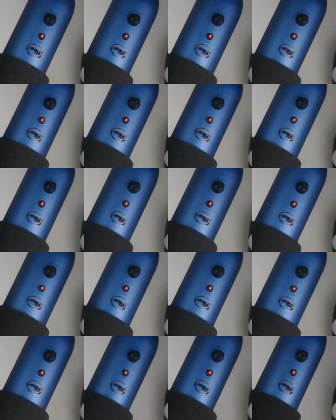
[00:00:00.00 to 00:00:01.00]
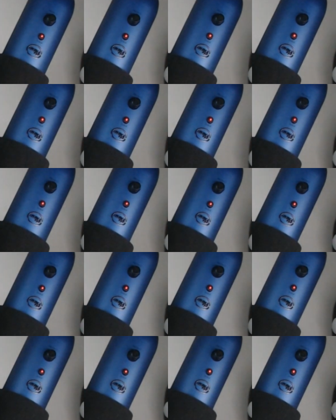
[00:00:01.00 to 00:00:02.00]

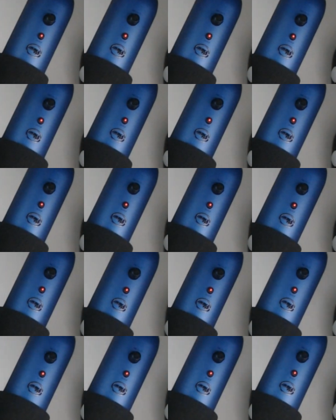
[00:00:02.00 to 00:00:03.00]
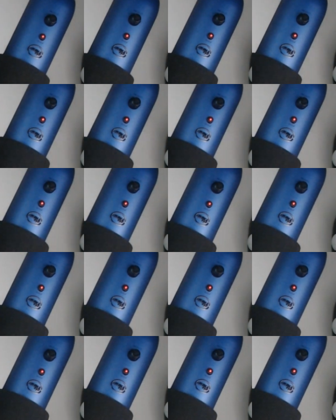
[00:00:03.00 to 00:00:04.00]

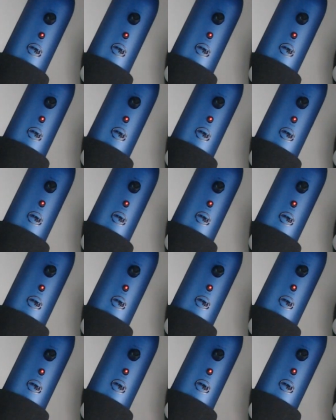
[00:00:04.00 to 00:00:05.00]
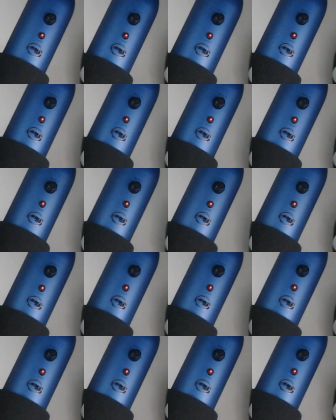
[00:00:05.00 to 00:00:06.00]

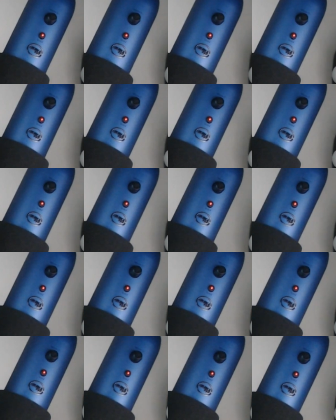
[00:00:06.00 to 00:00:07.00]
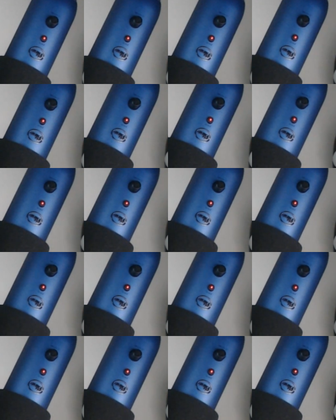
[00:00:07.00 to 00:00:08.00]
(silent)